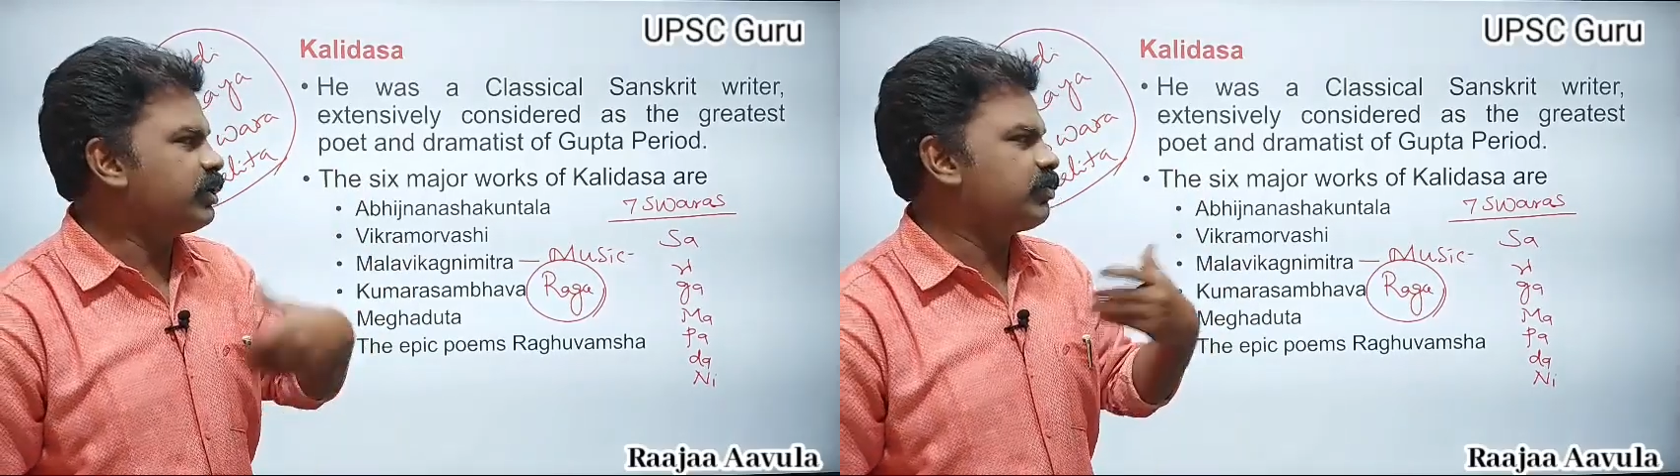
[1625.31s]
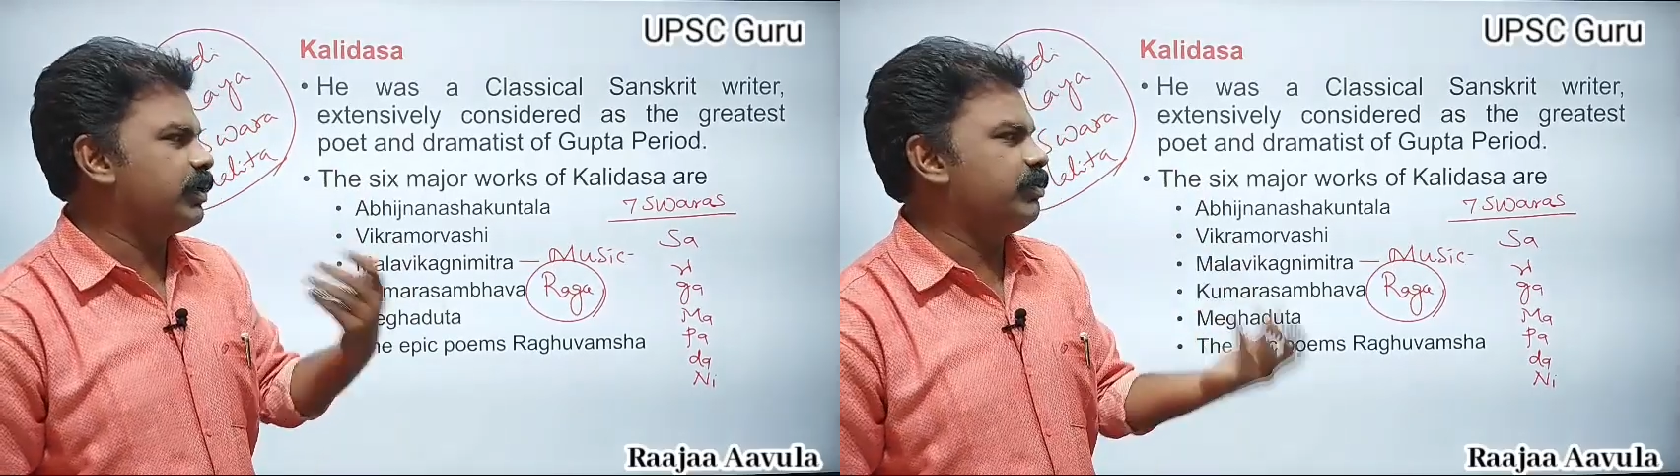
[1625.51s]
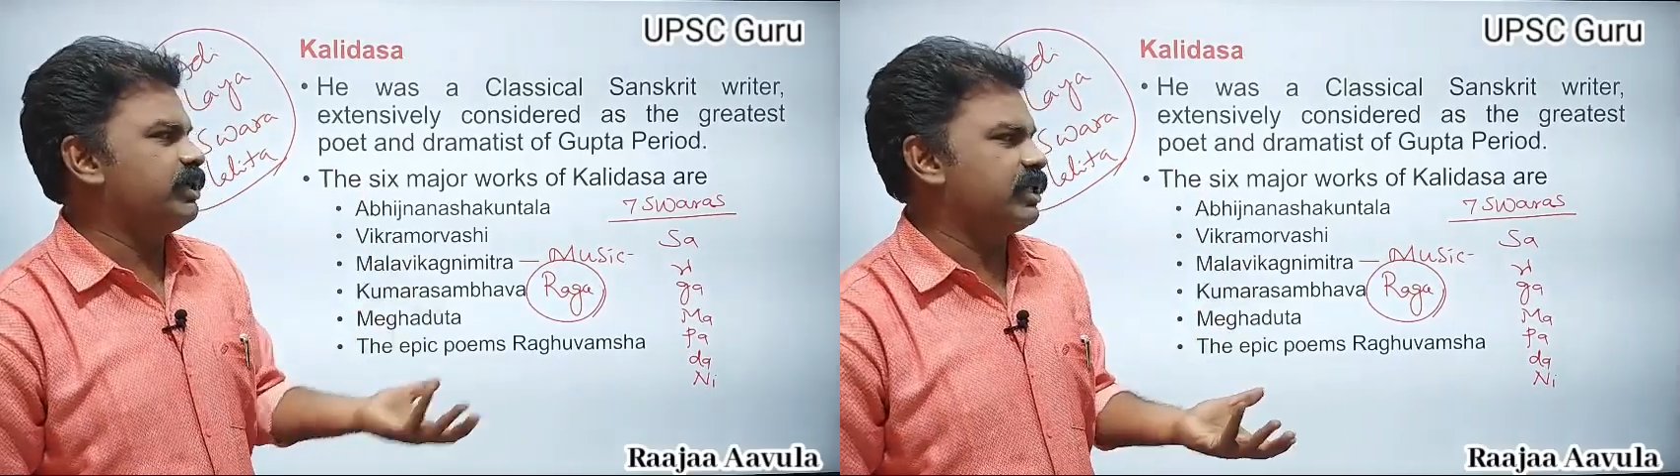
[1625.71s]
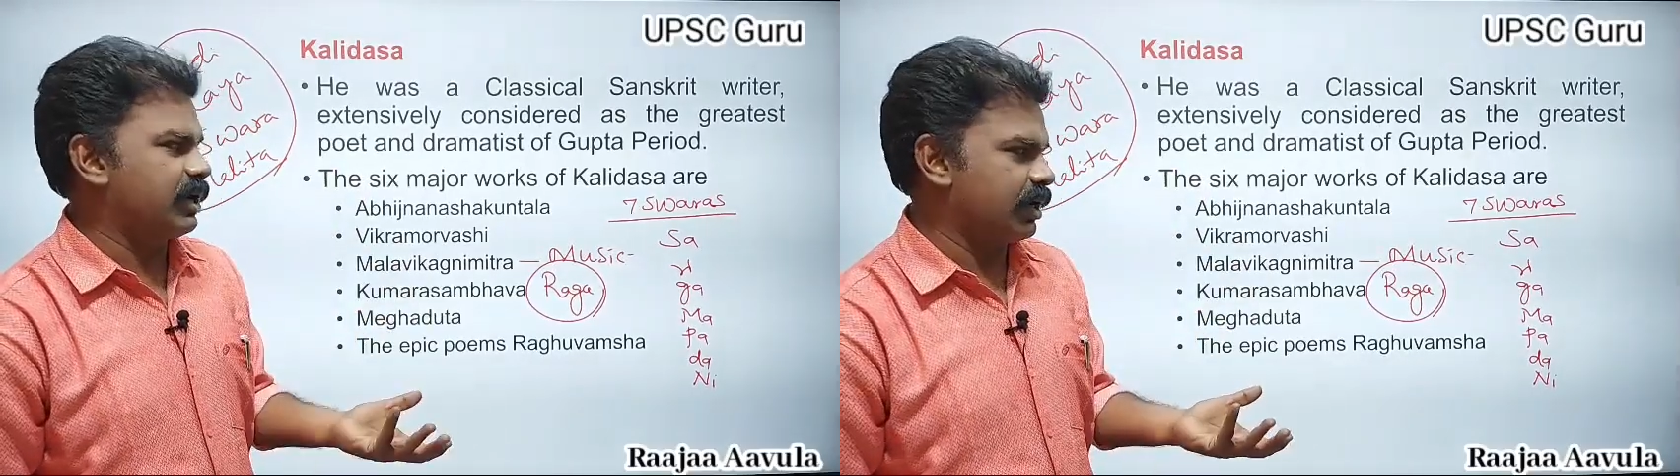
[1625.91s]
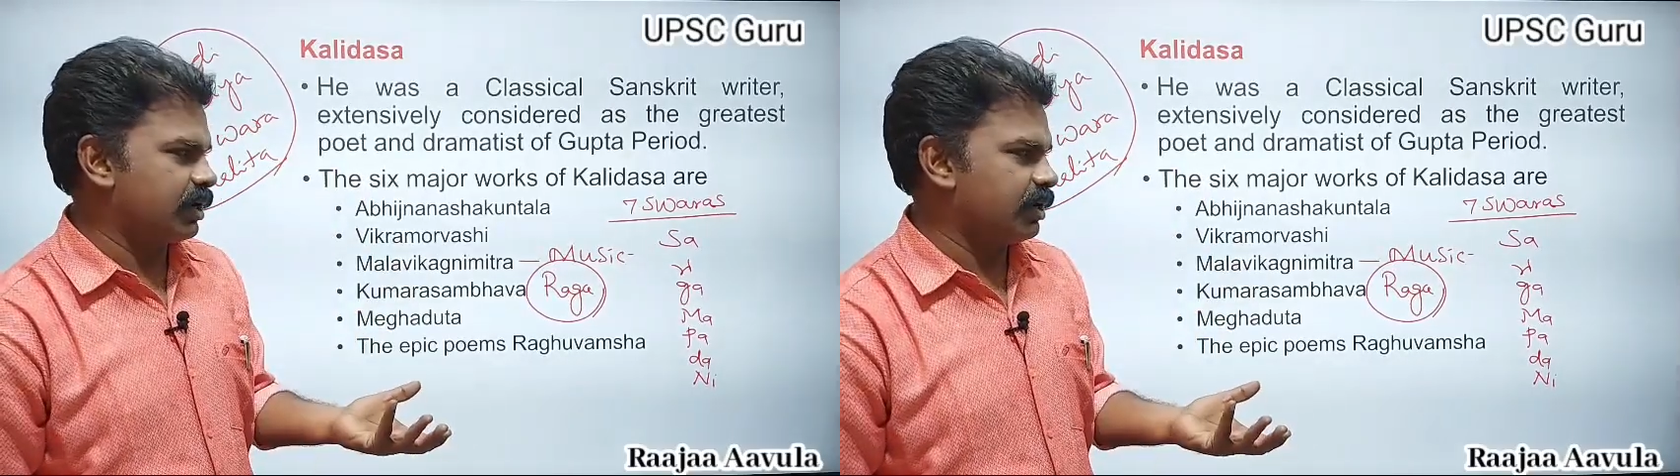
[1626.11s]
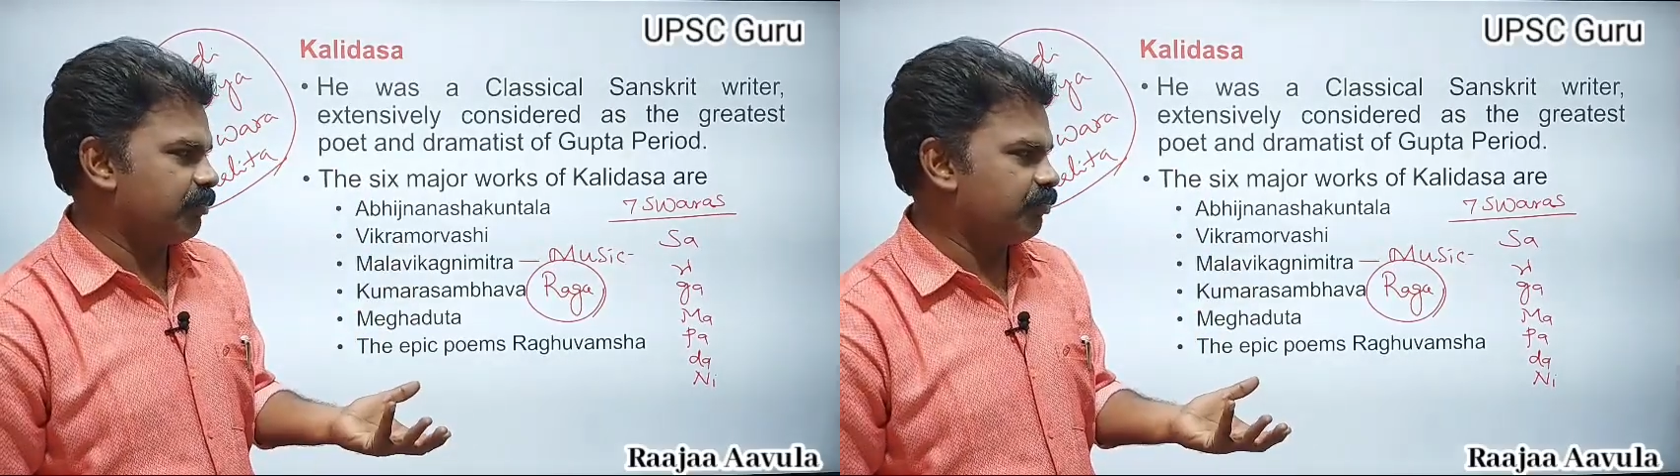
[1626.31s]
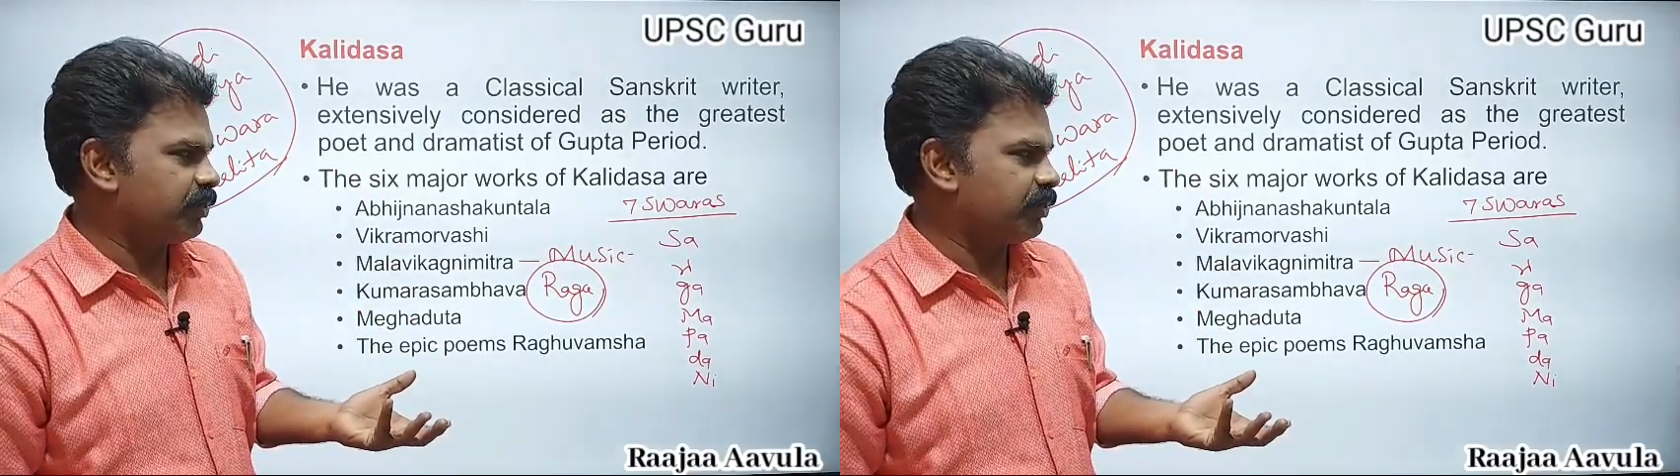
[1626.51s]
it may be the raga.